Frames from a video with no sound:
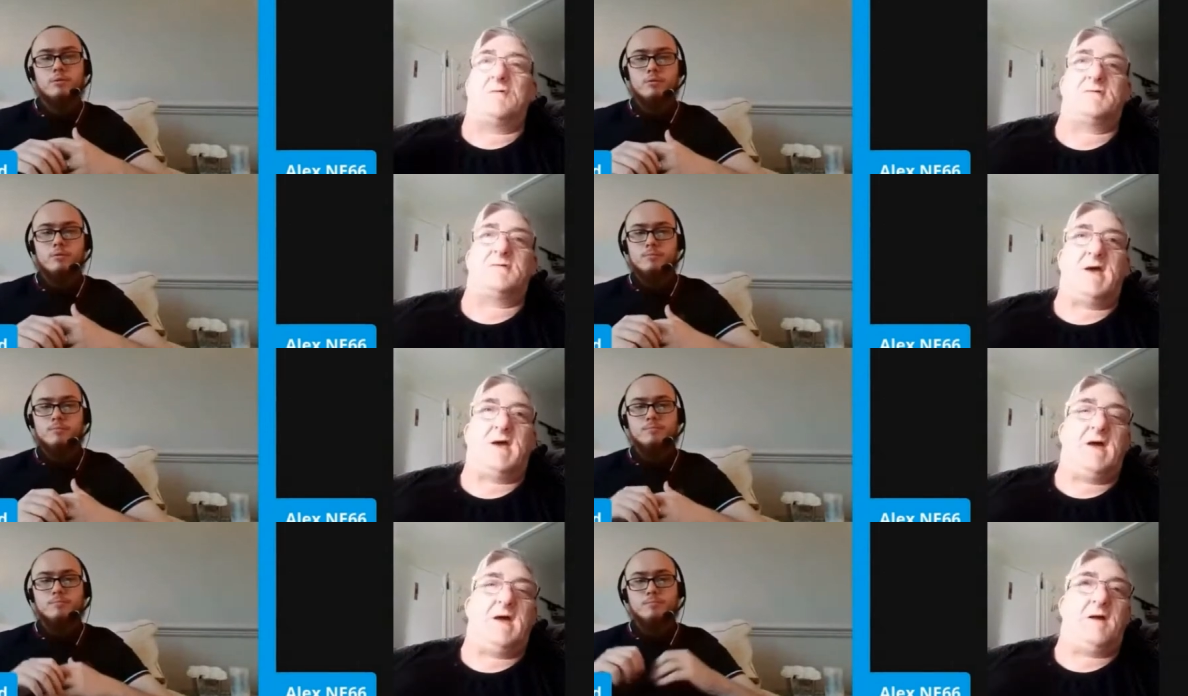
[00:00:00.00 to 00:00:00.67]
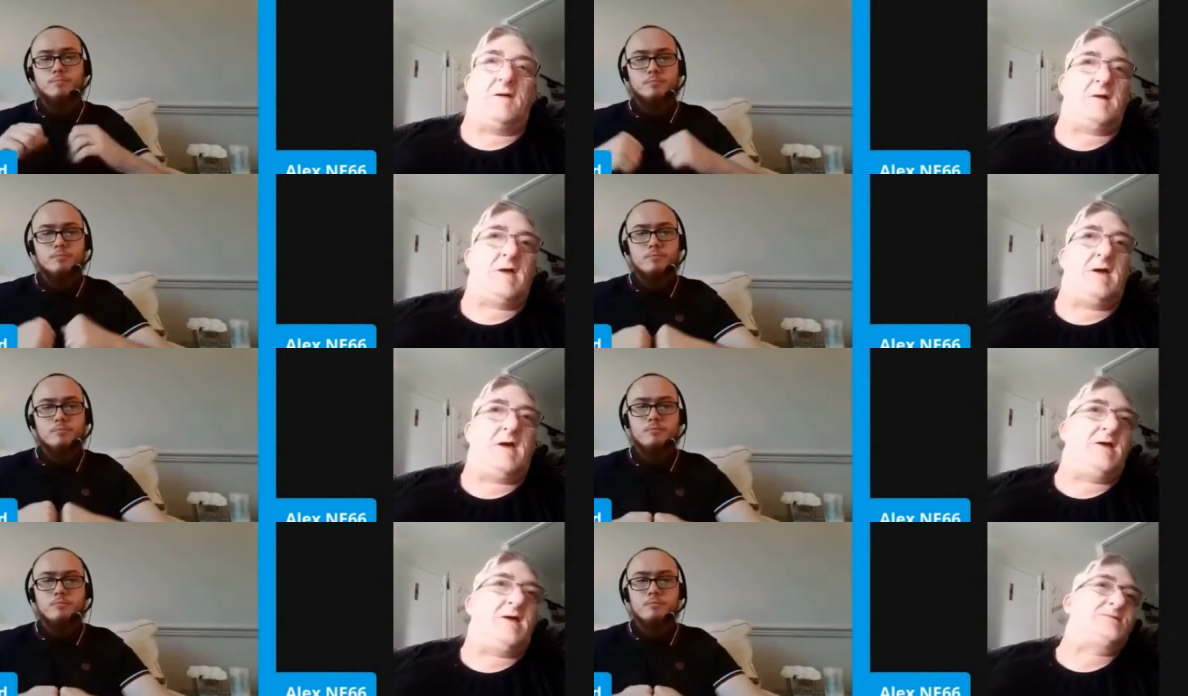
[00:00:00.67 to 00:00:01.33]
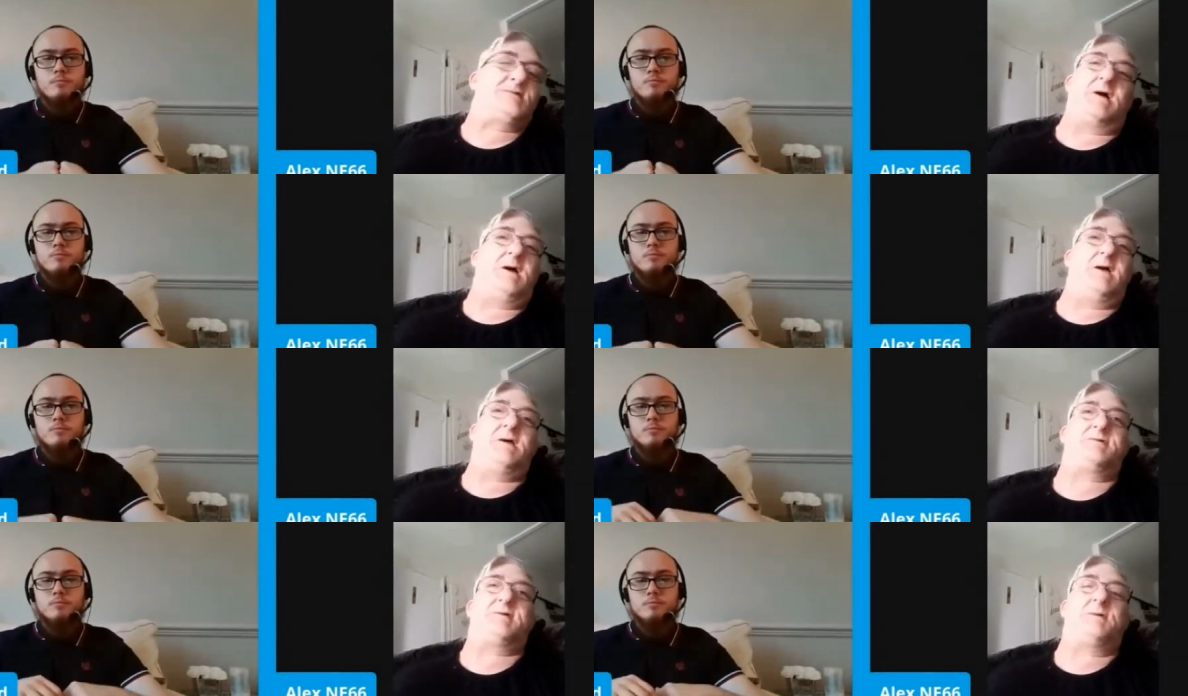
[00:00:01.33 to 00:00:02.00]
Speaker 1: go there. It's
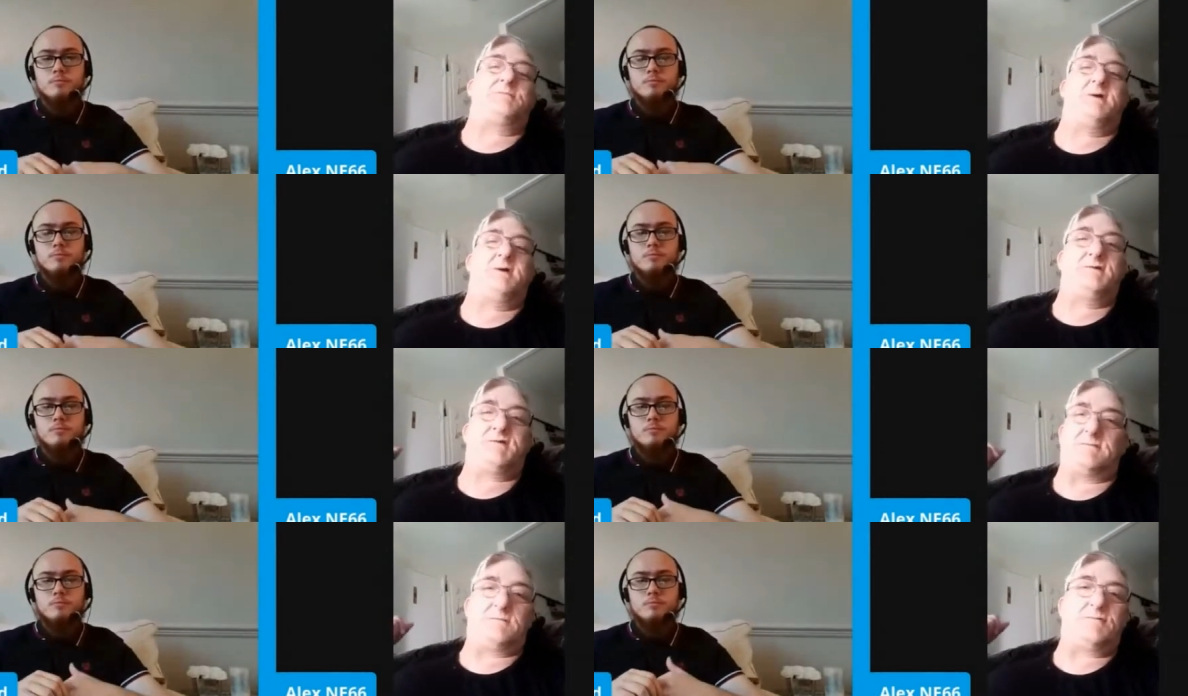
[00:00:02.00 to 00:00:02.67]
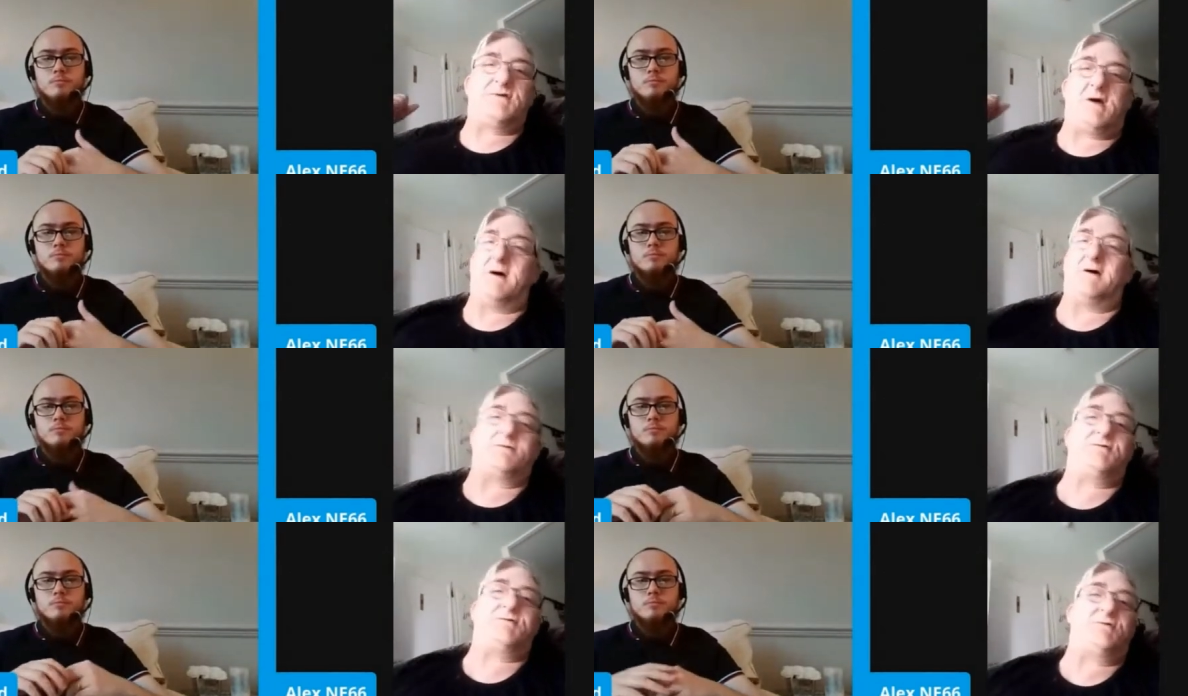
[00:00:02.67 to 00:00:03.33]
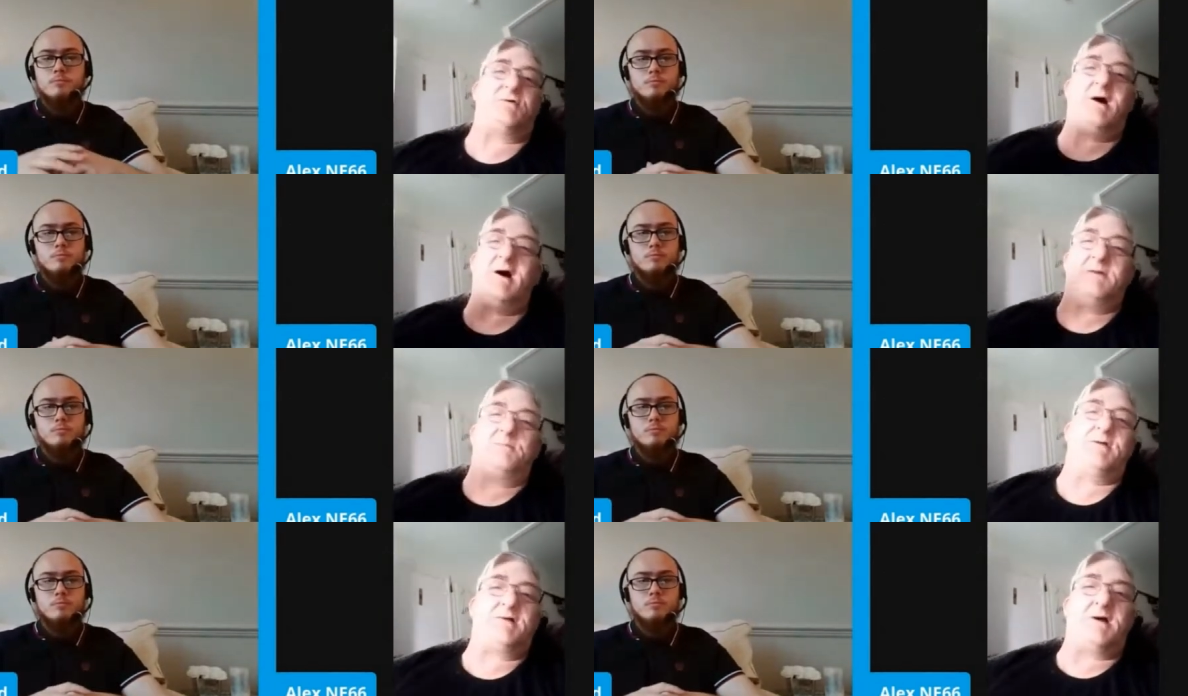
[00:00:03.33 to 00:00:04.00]
like somebody's charged your
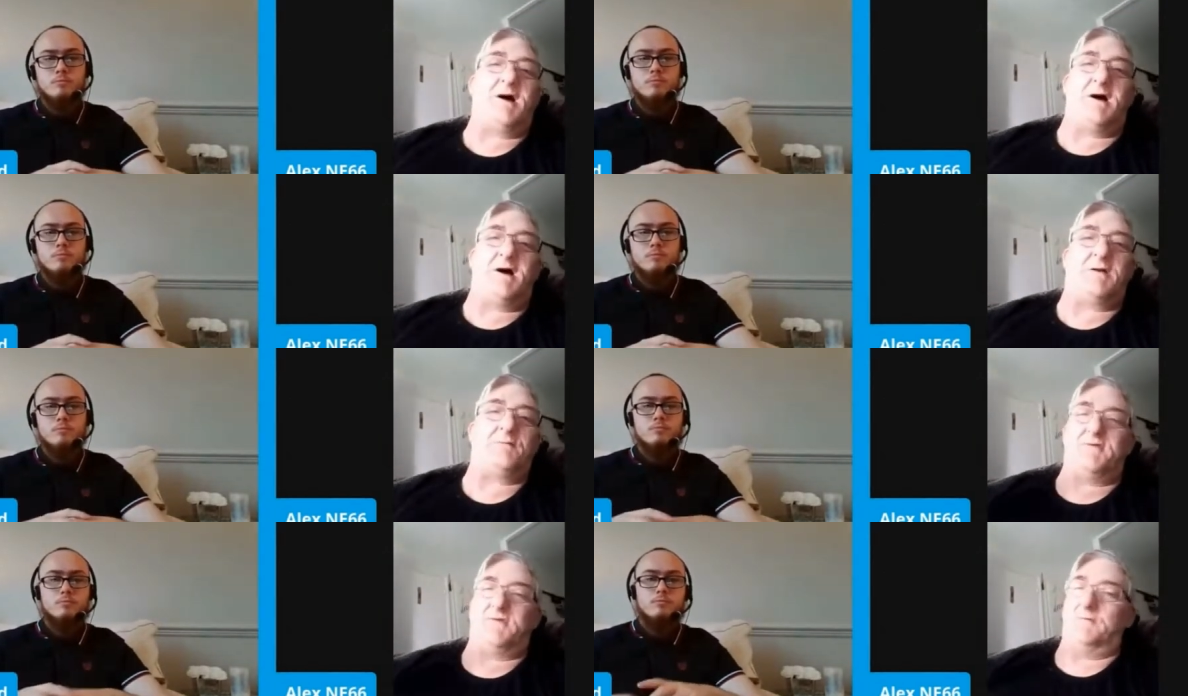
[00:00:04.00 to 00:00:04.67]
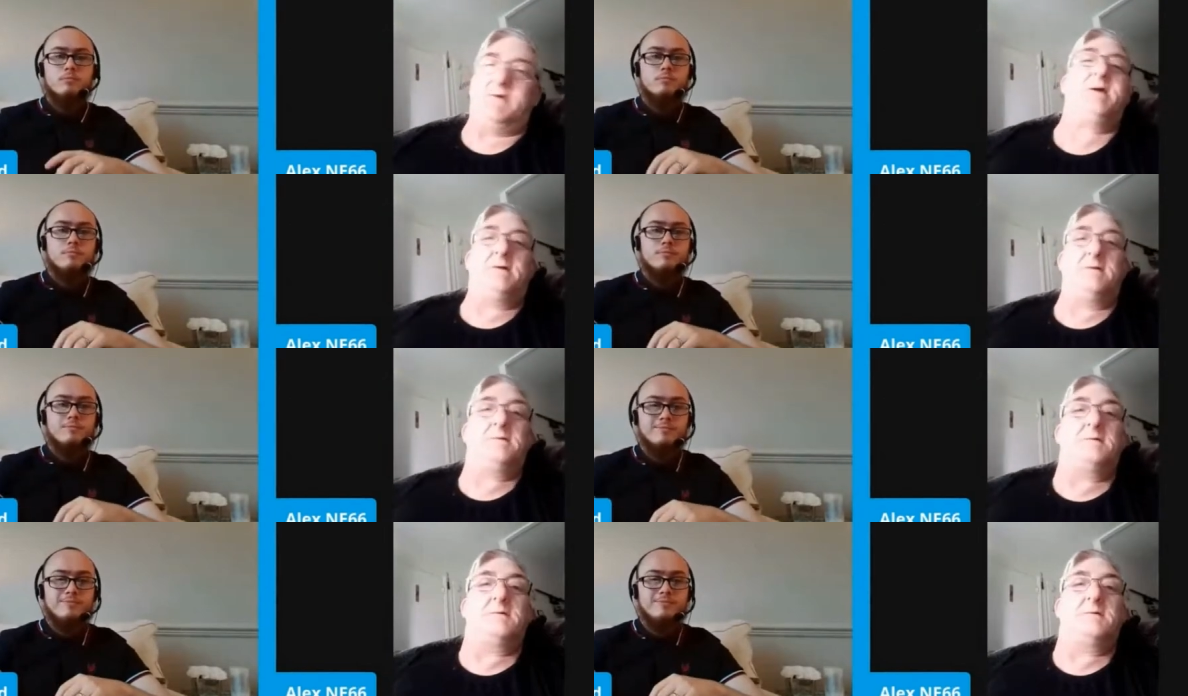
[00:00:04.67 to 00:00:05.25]
hybrid car up for the week.